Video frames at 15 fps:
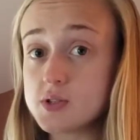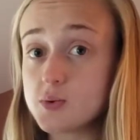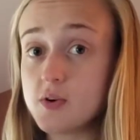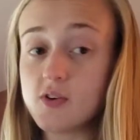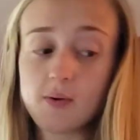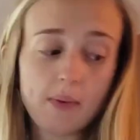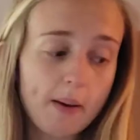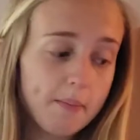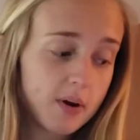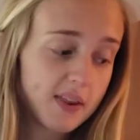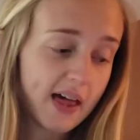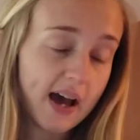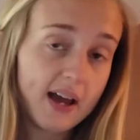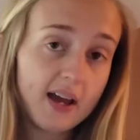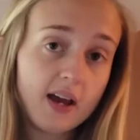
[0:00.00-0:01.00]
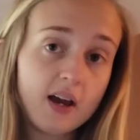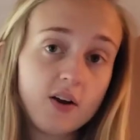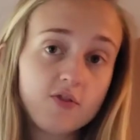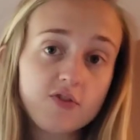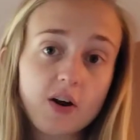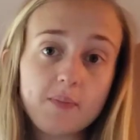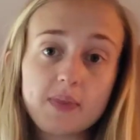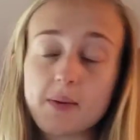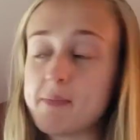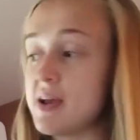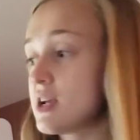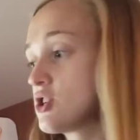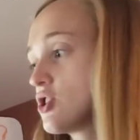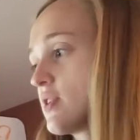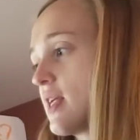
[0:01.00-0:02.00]
We remember that from the
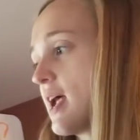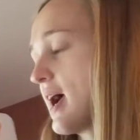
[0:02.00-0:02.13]
picture that I